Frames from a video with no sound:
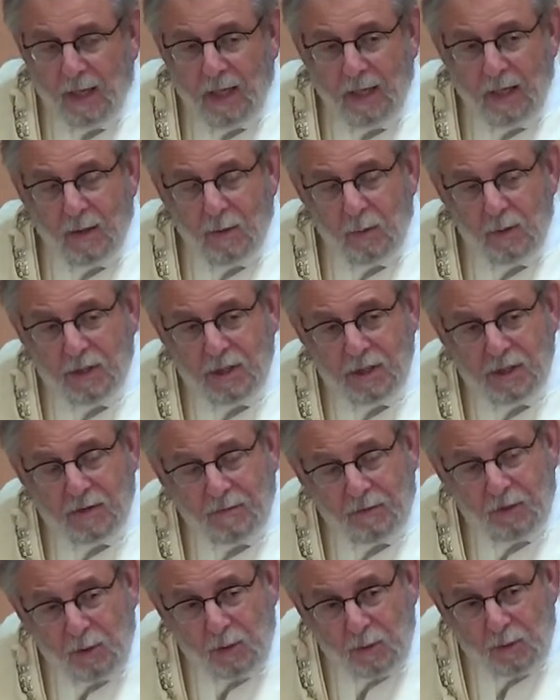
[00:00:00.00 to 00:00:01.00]
which is a
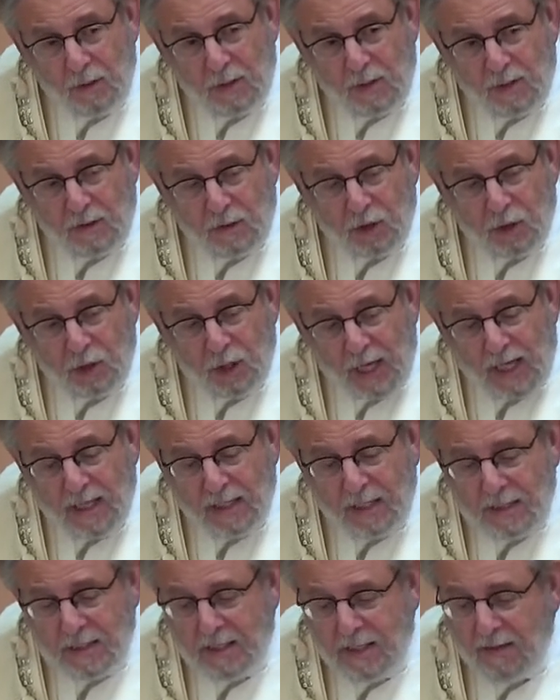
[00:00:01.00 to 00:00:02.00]
few
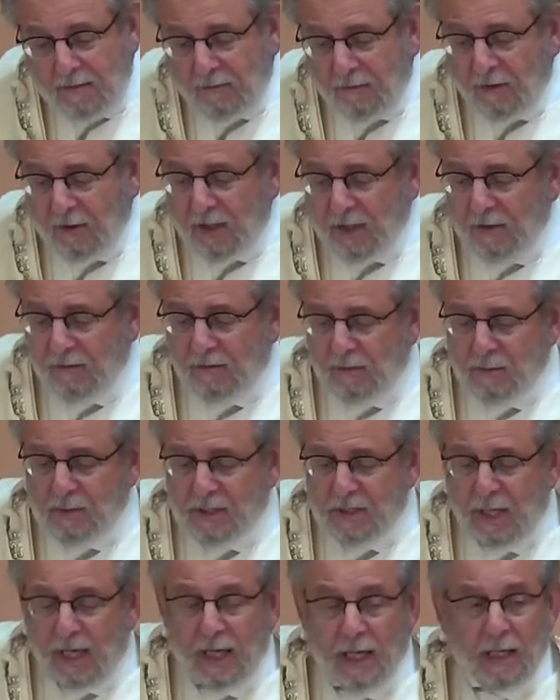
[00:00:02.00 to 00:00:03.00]
shades different from
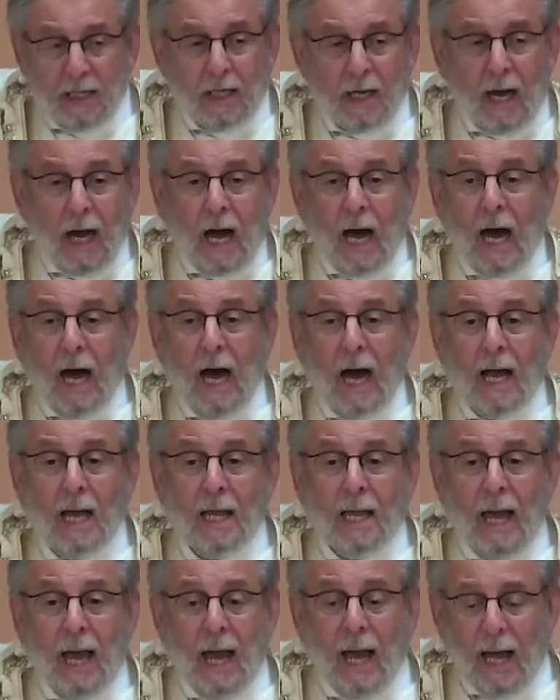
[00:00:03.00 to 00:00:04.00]
saying, I
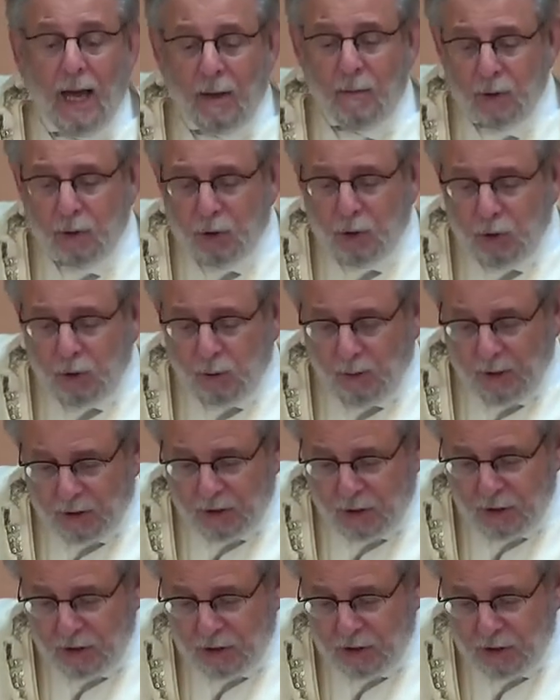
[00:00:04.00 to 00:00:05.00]
am
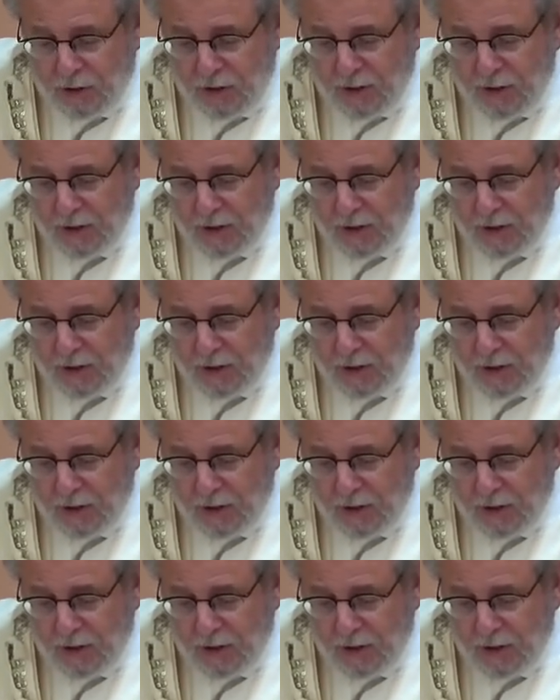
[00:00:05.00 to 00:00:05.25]
Jewish.